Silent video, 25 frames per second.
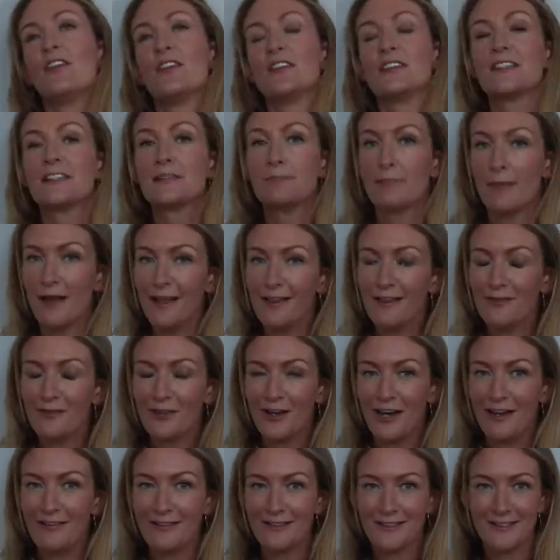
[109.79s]
The smell
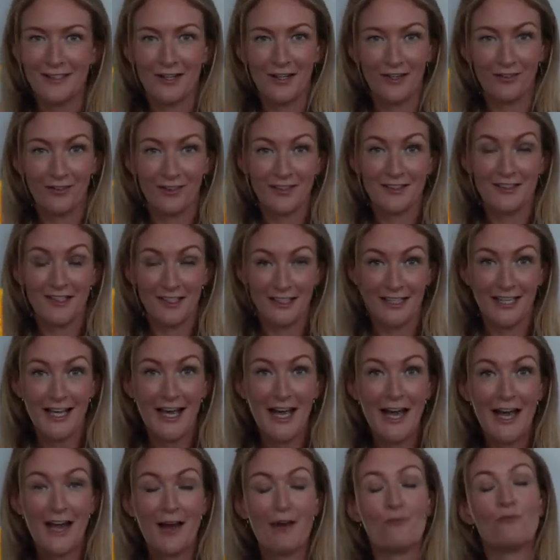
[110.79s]
of Clarins sun
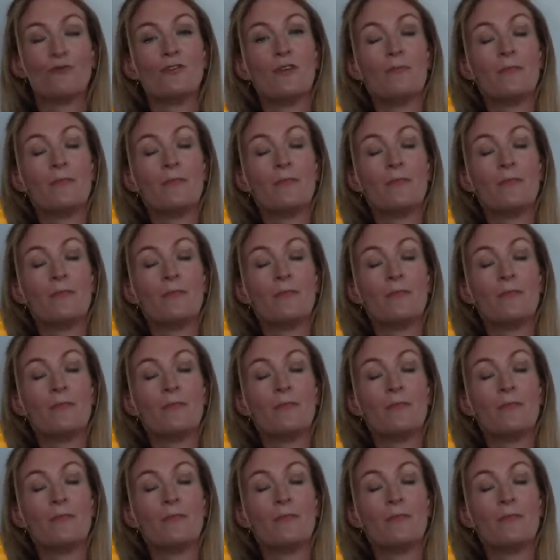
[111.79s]
care